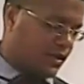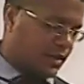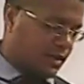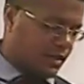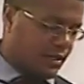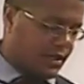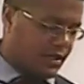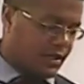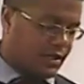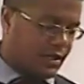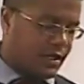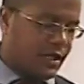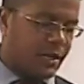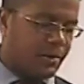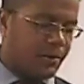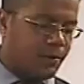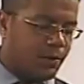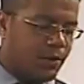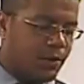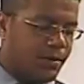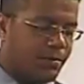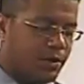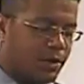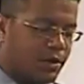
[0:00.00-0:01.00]
the, the Hebrew
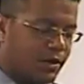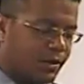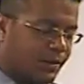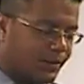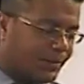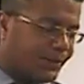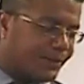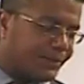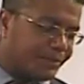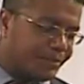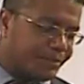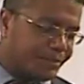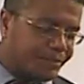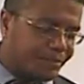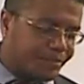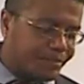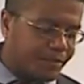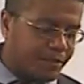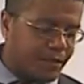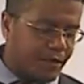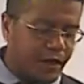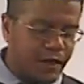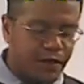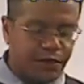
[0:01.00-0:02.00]
hymn book.
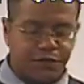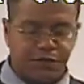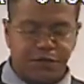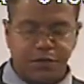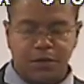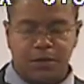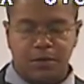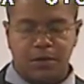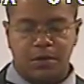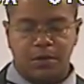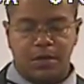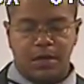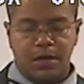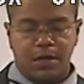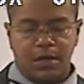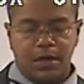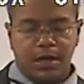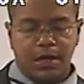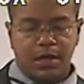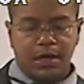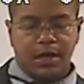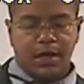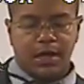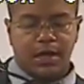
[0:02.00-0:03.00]
And so
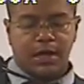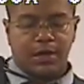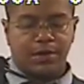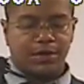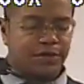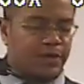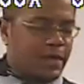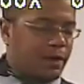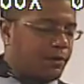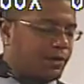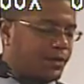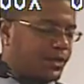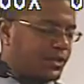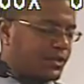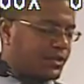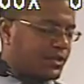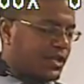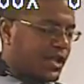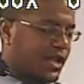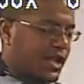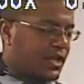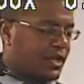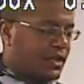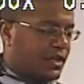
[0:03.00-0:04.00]
uh, they would just
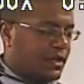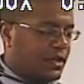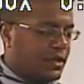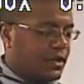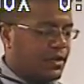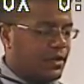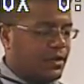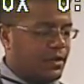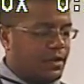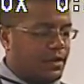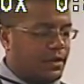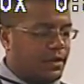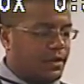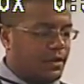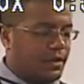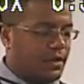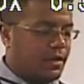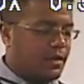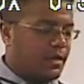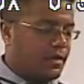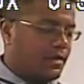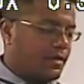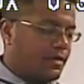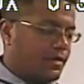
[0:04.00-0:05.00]
take
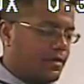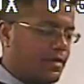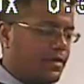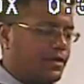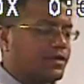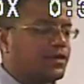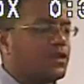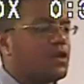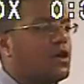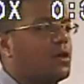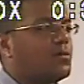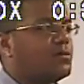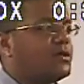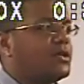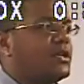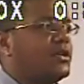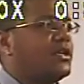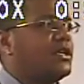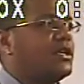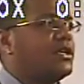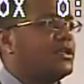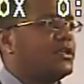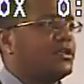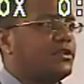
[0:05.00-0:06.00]
the Psalms and
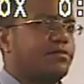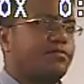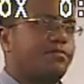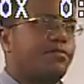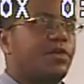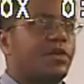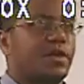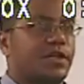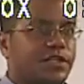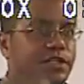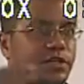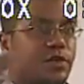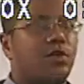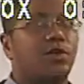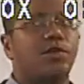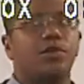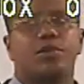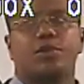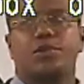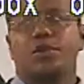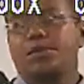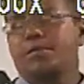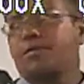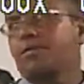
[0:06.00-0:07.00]
then just put a tune
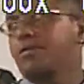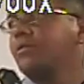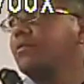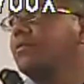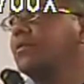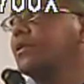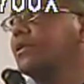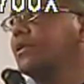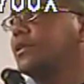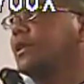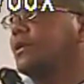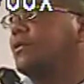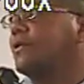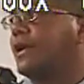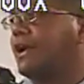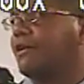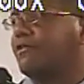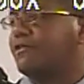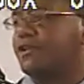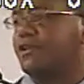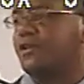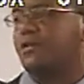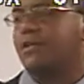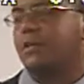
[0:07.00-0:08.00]
to them. Or they would have
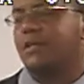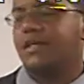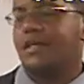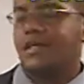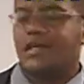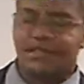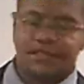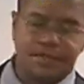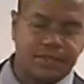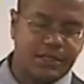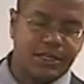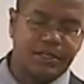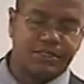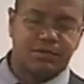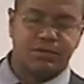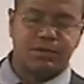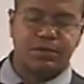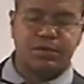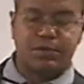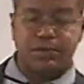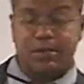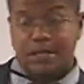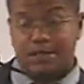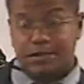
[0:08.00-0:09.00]
a tune, and that's that's
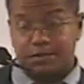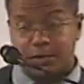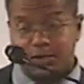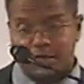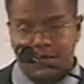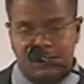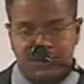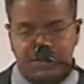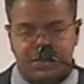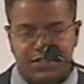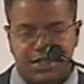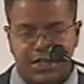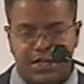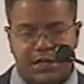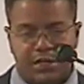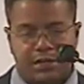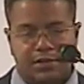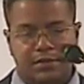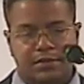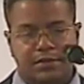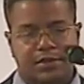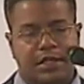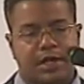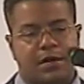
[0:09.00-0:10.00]
what that's what they would sing.
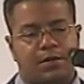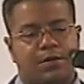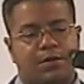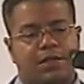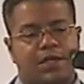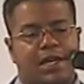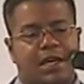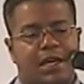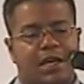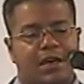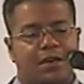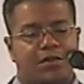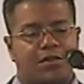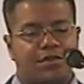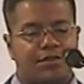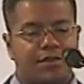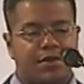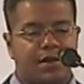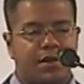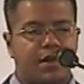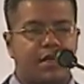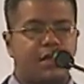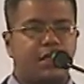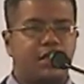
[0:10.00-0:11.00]
They didn't really have
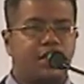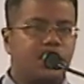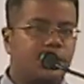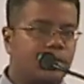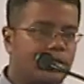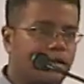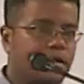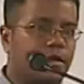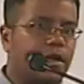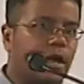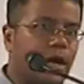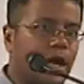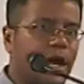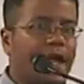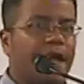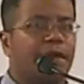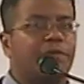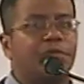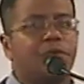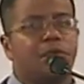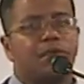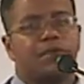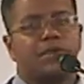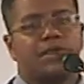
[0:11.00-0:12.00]
a
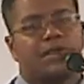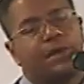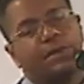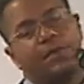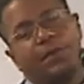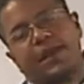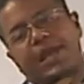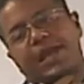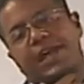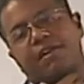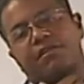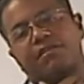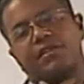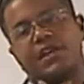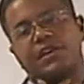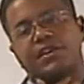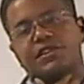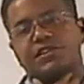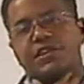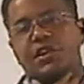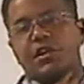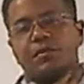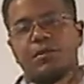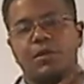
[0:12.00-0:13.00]
hymnal. They wouldn't have like
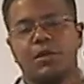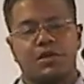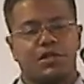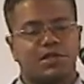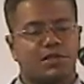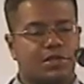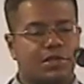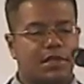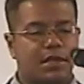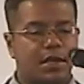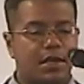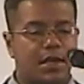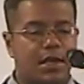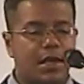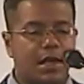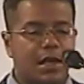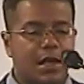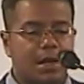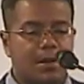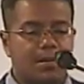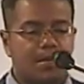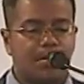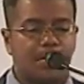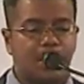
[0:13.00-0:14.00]
songbooks.
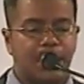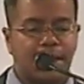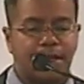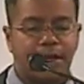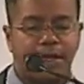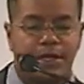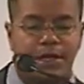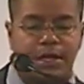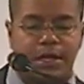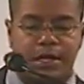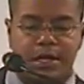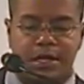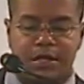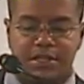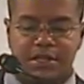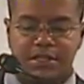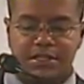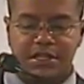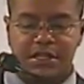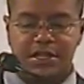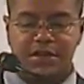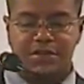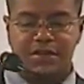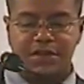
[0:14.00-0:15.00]
But uh,
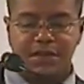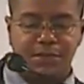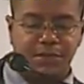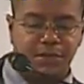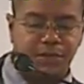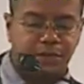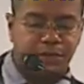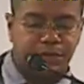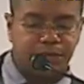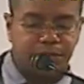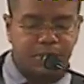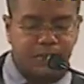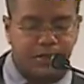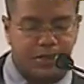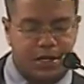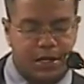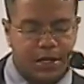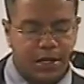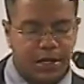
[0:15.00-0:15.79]
these individuals